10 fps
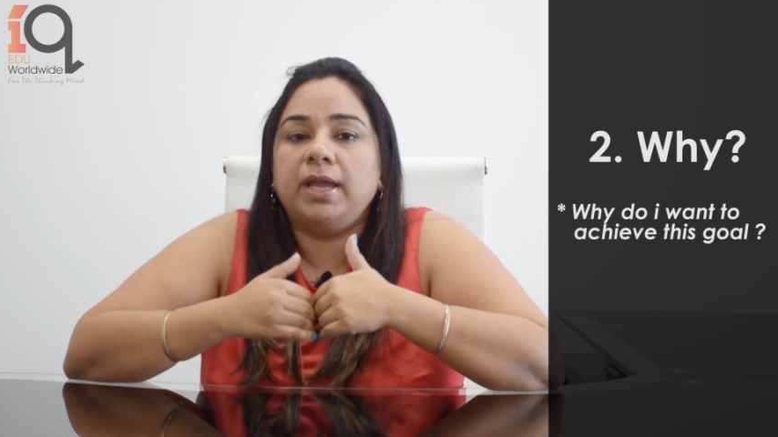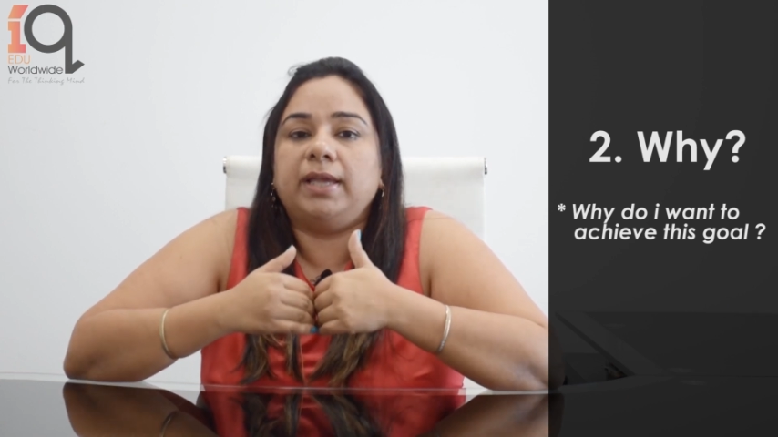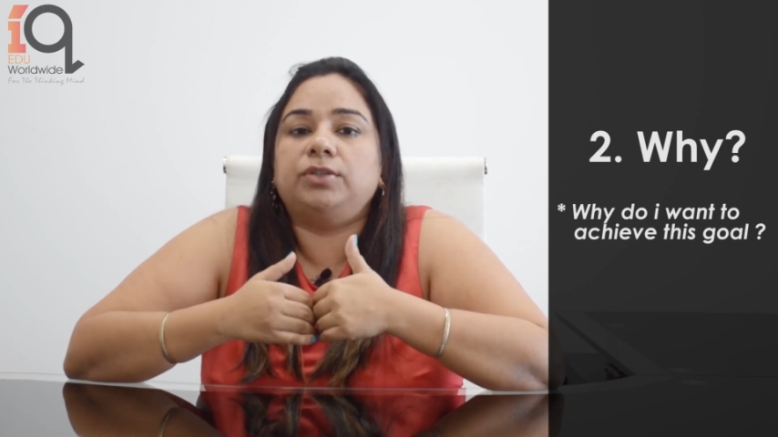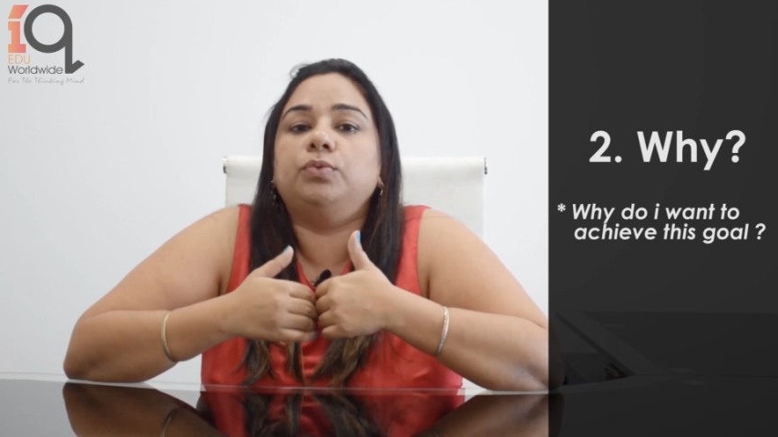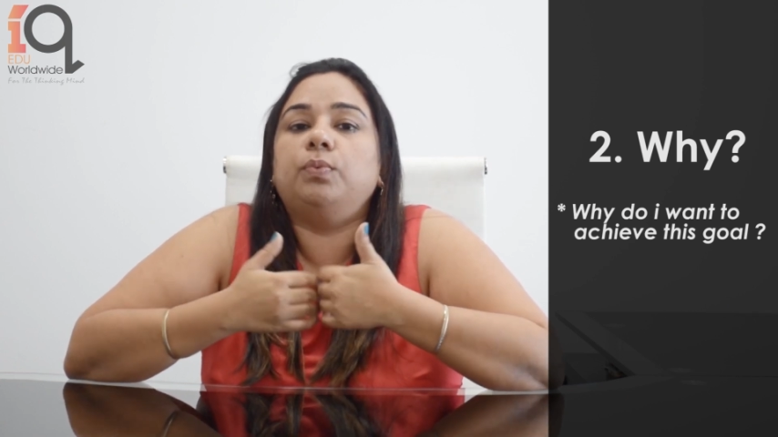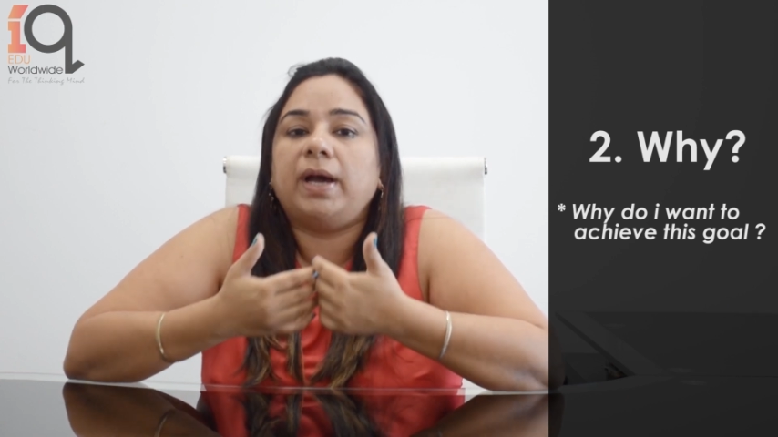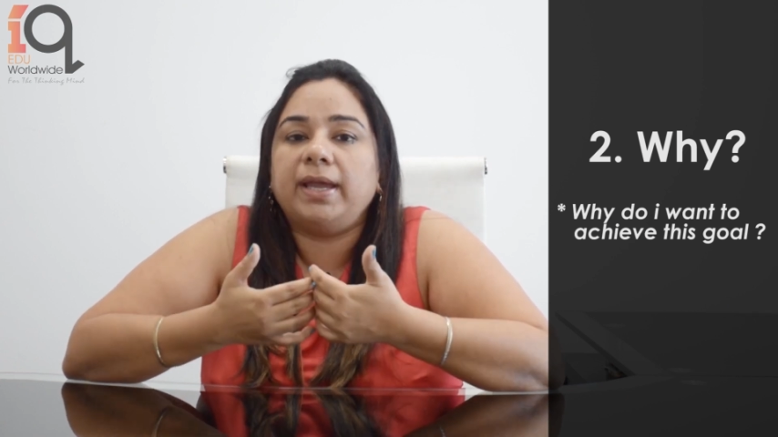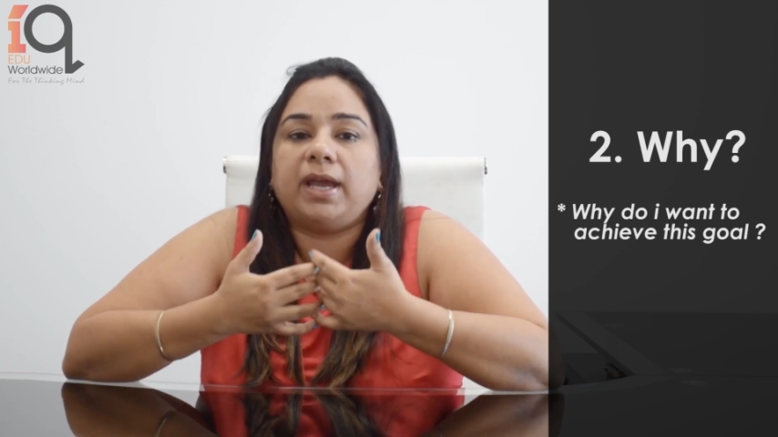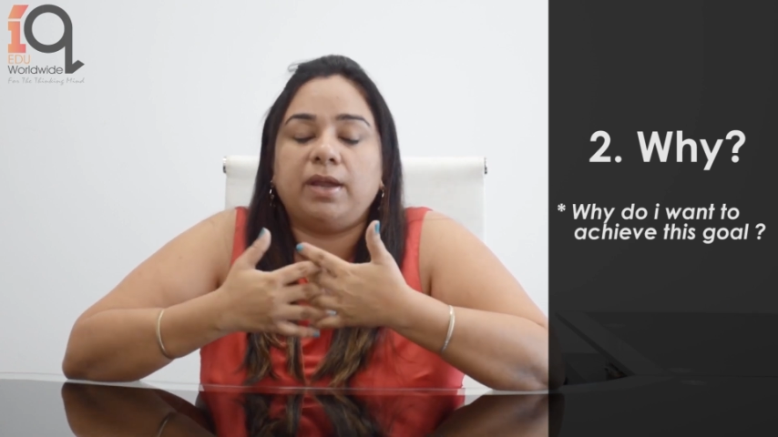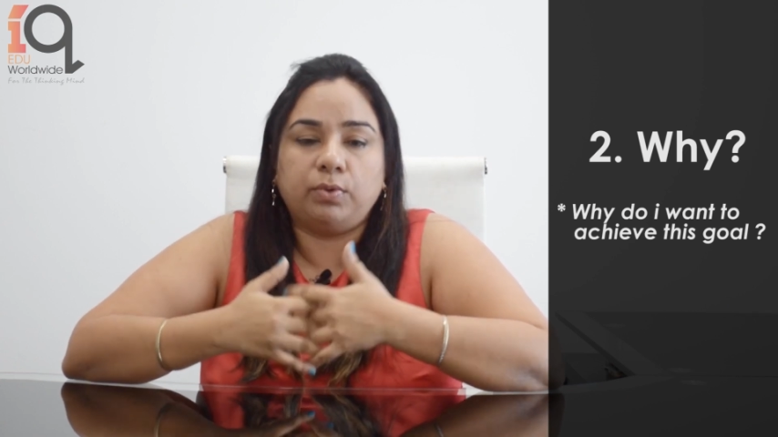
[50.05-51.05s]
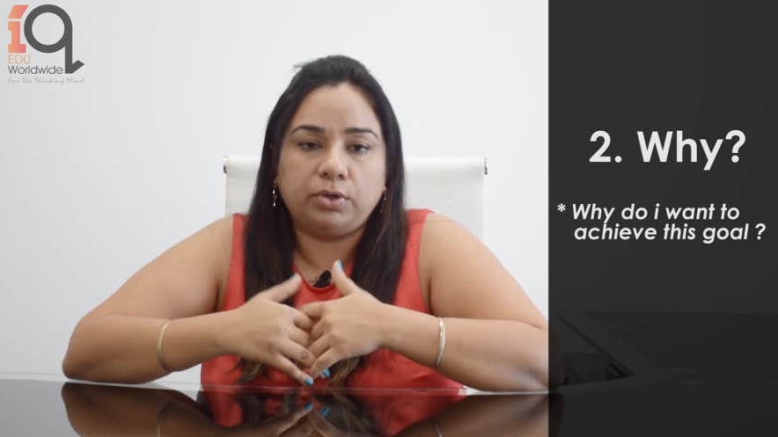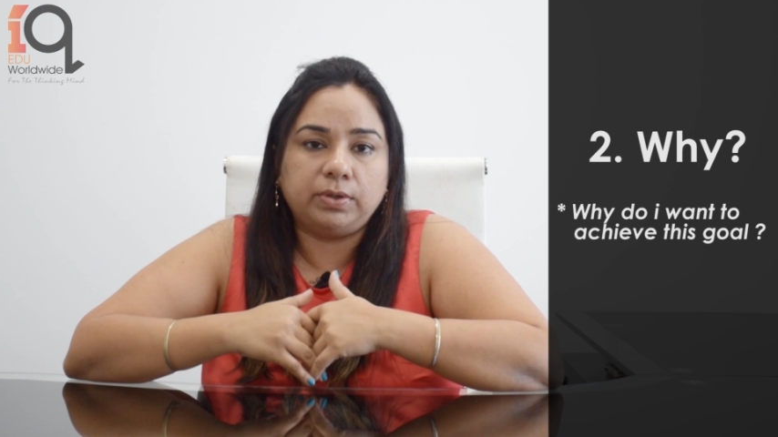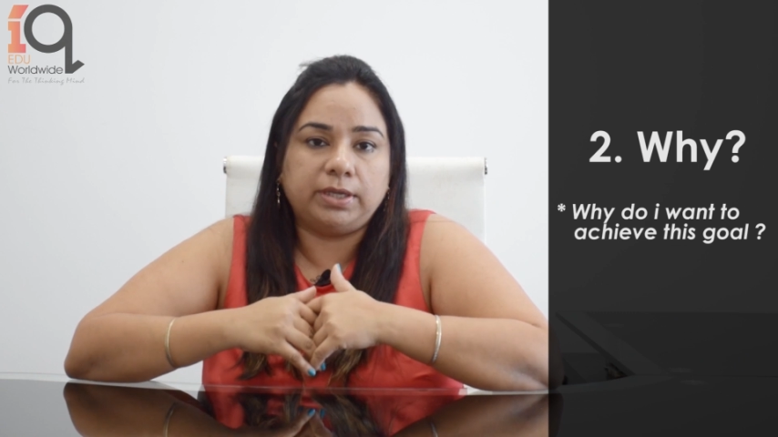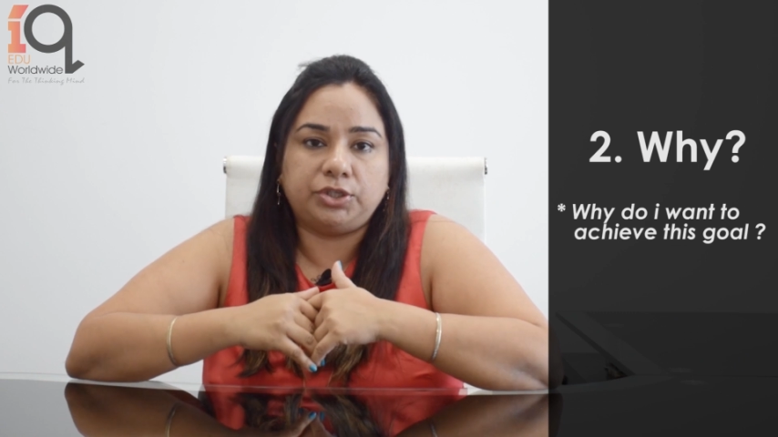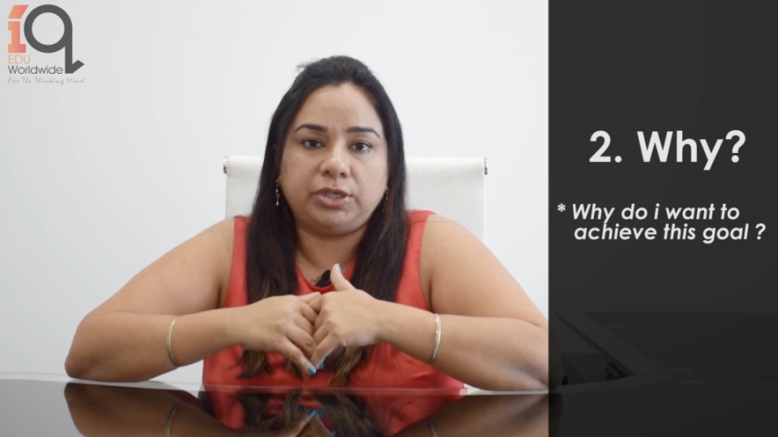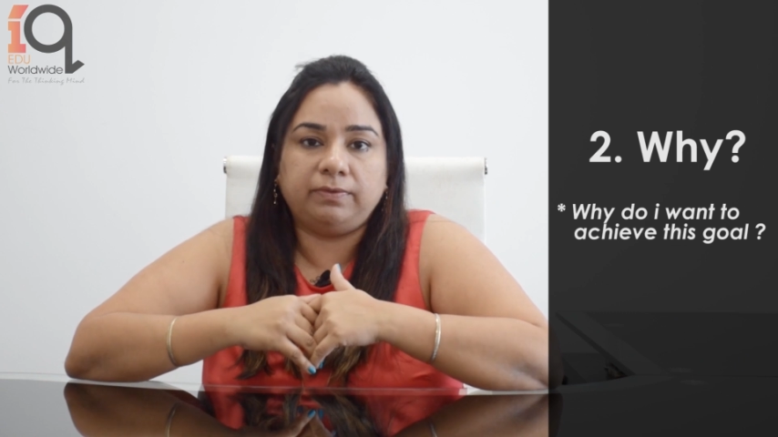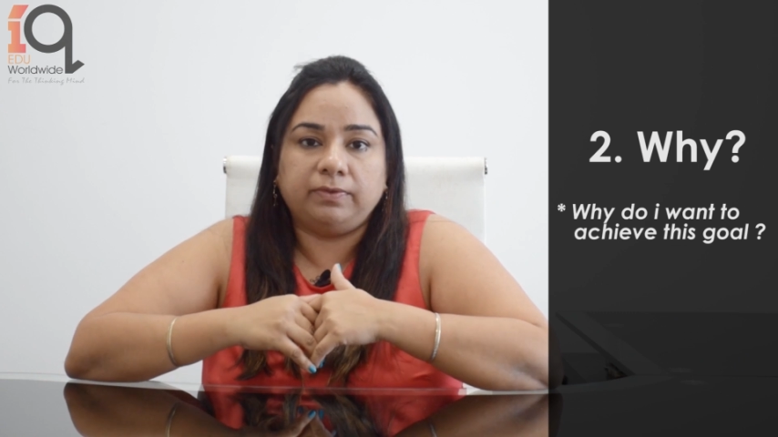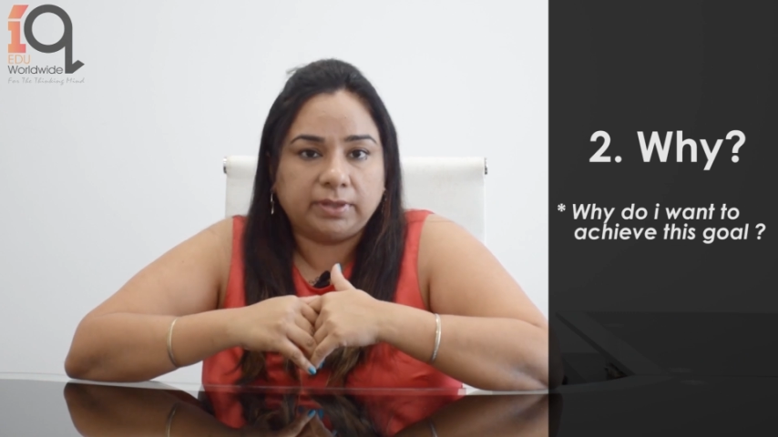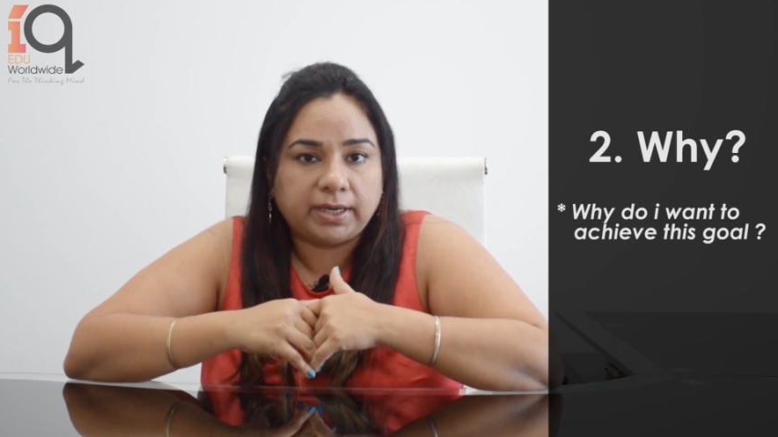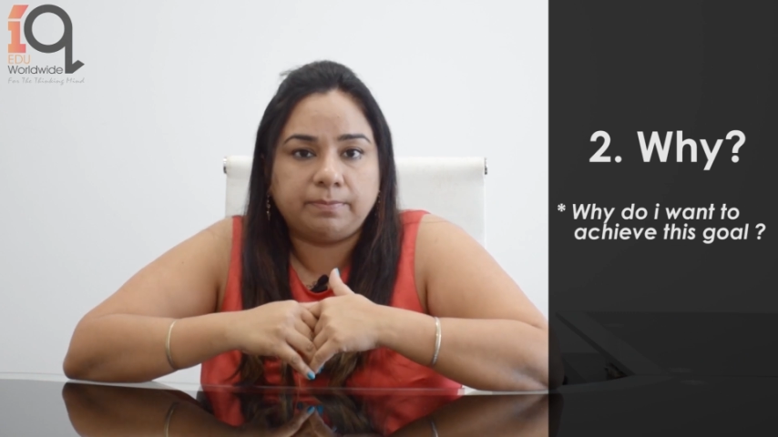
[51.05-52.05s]
as to why I want to achieve
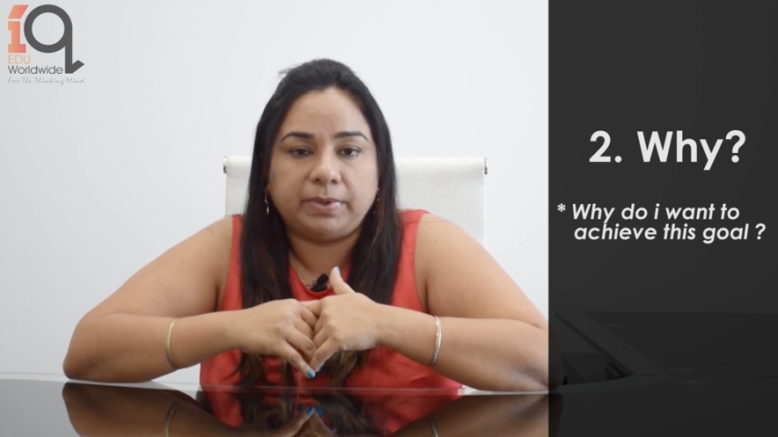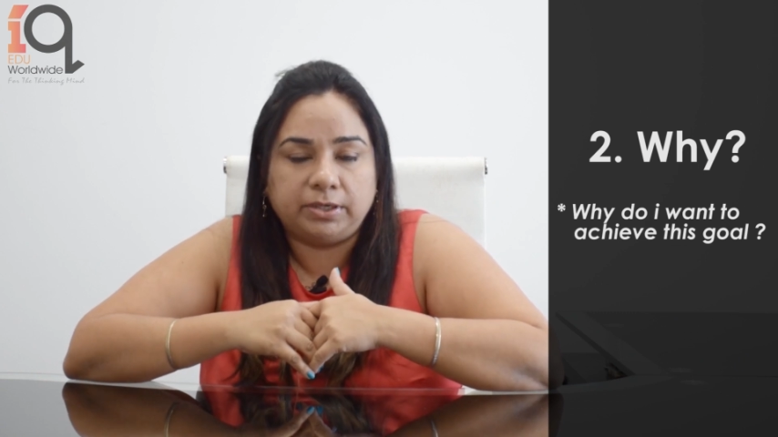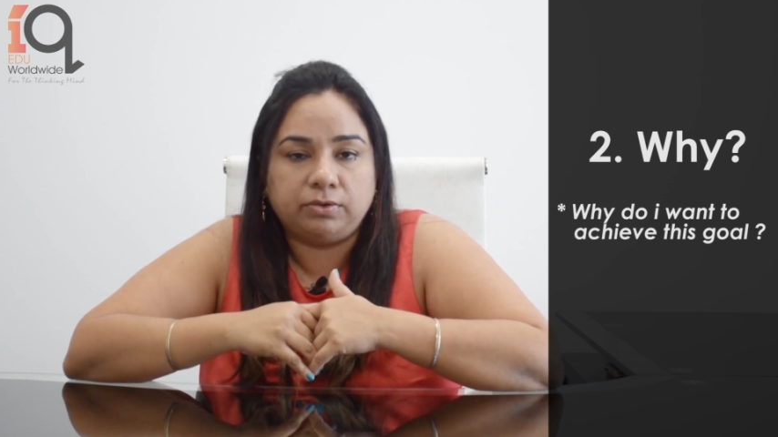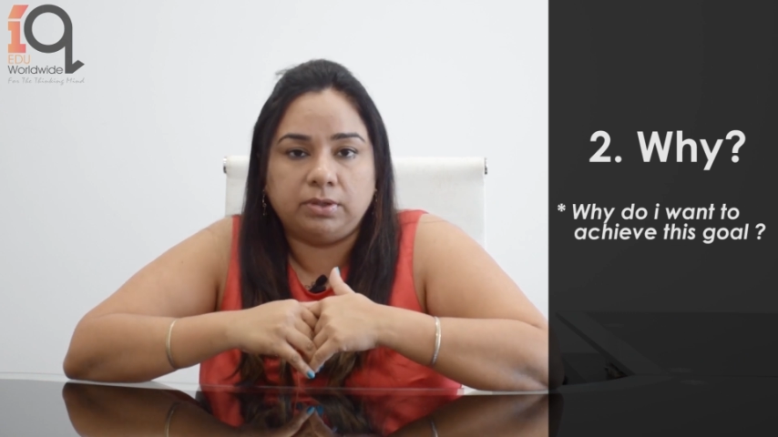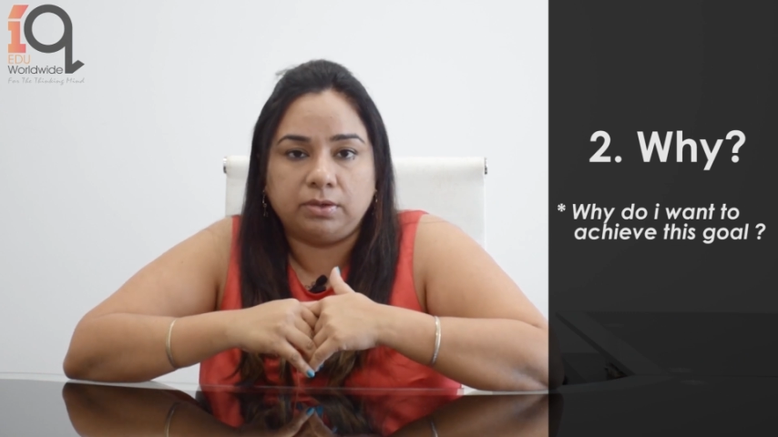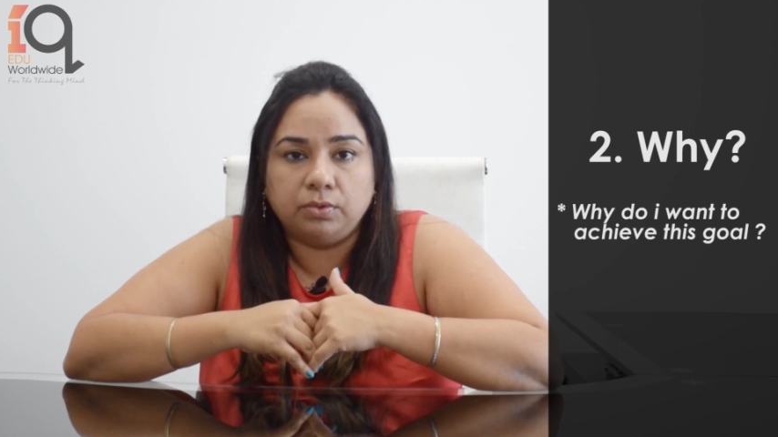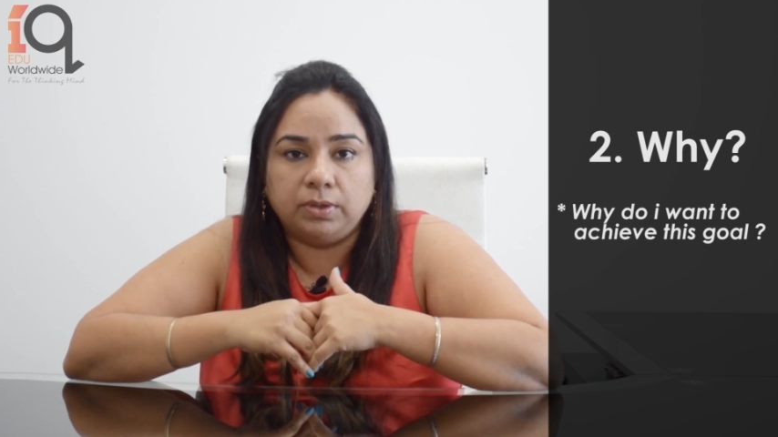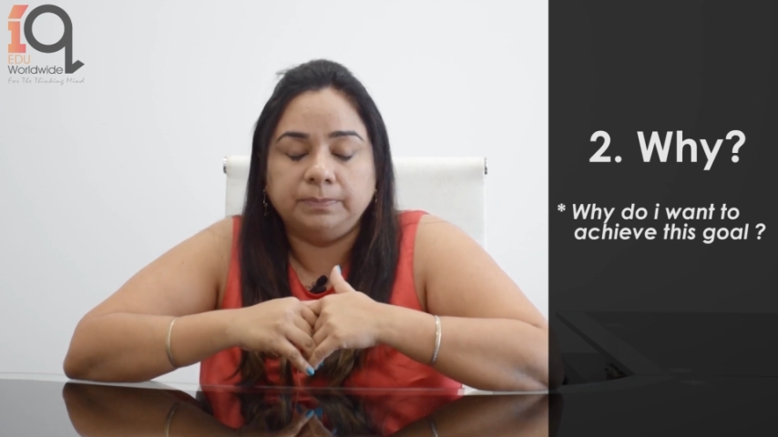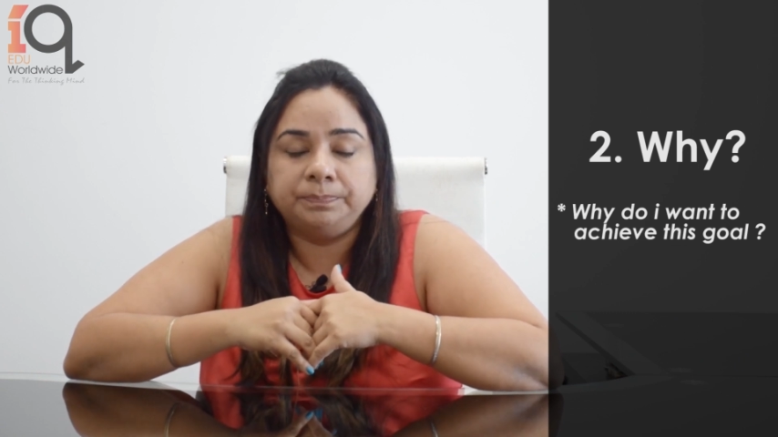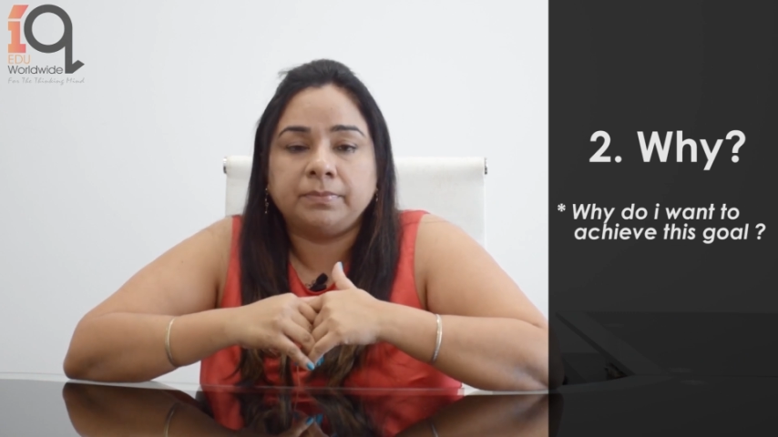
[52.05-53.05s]
that particular goal.